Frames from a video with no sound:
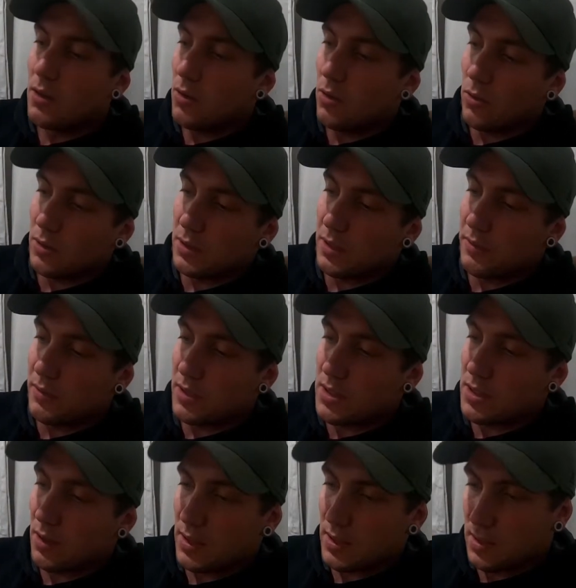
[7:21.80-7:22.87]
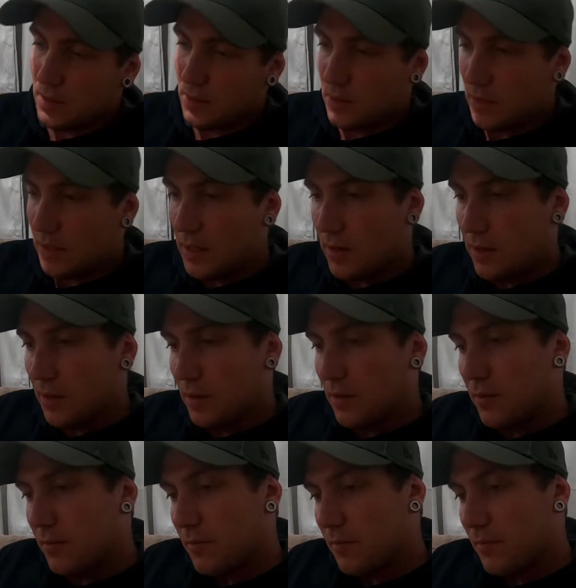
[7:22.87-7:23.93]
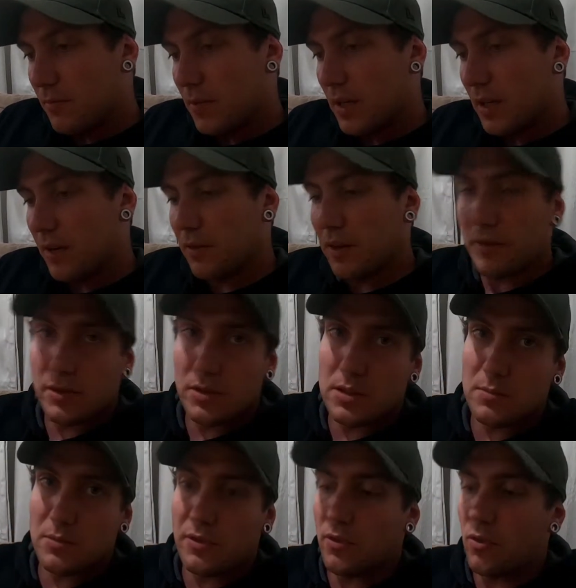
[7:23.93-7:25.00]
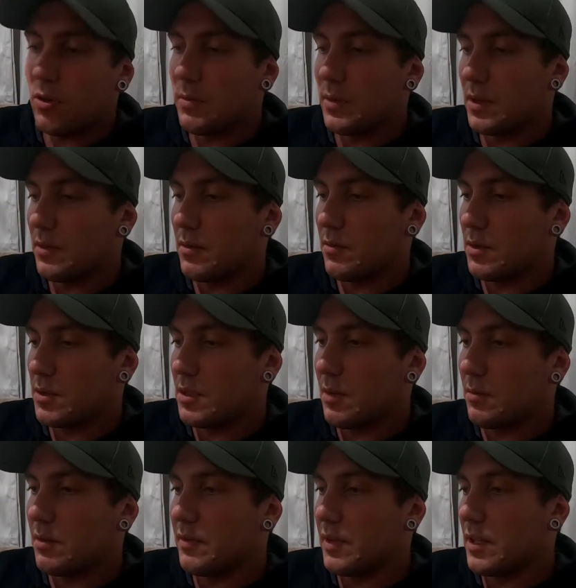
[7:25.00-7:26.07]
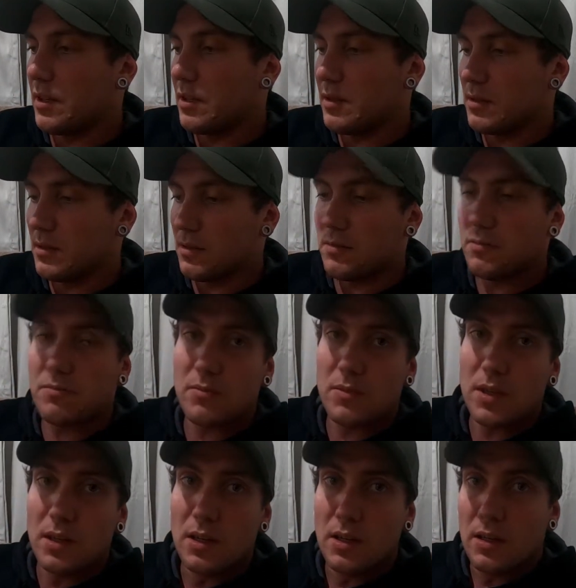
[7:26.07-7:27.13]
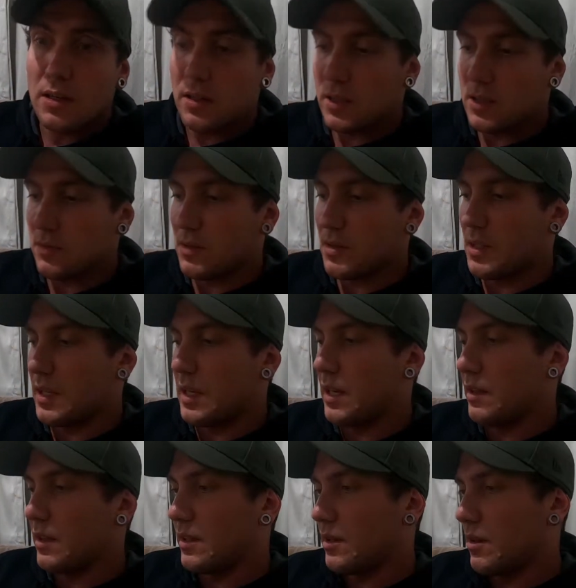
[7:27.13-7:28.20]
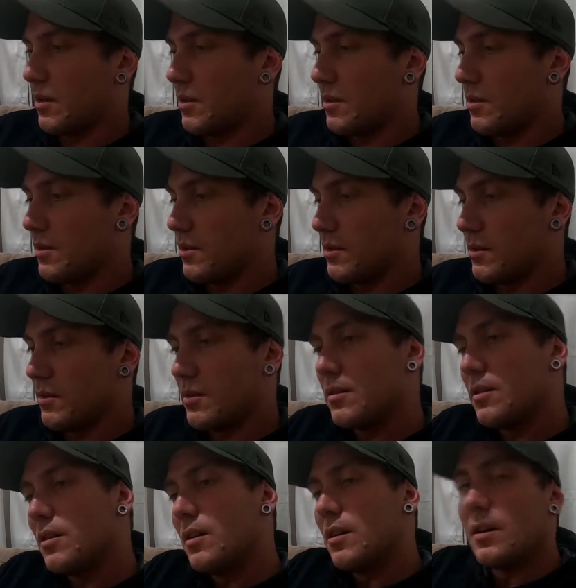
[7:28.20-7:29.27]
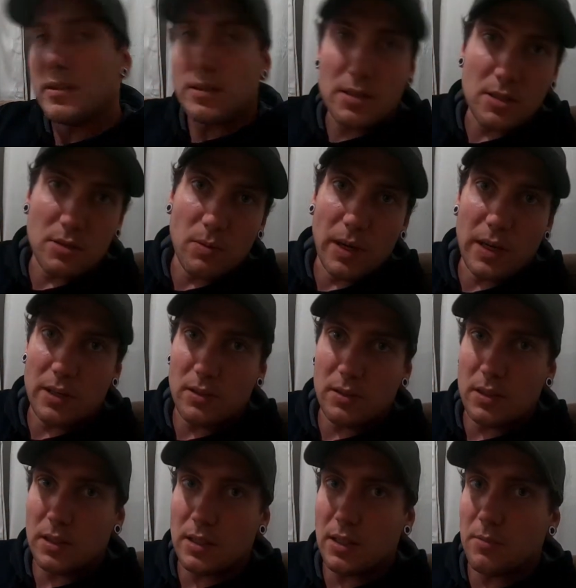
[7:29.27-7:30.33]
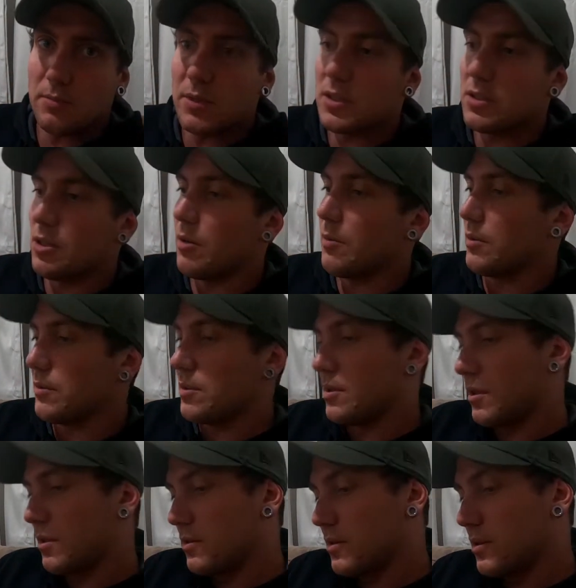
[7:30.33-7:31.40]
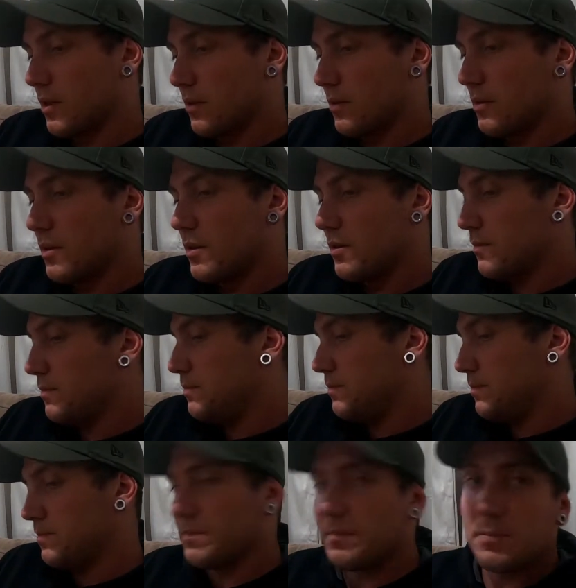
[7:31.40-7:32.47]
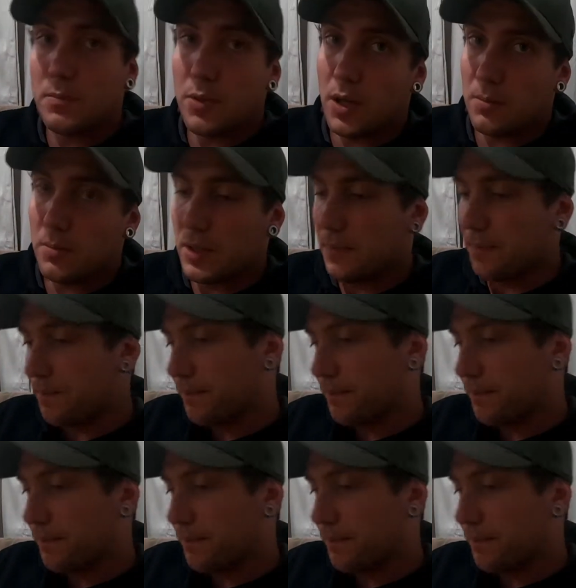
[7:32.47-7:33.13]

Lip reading: all the different sizes on there, and yeah, I've never used them before, but watched a couple of videos, and I guess we'll see how they go. Still waiting on the terminals though, so pardon me.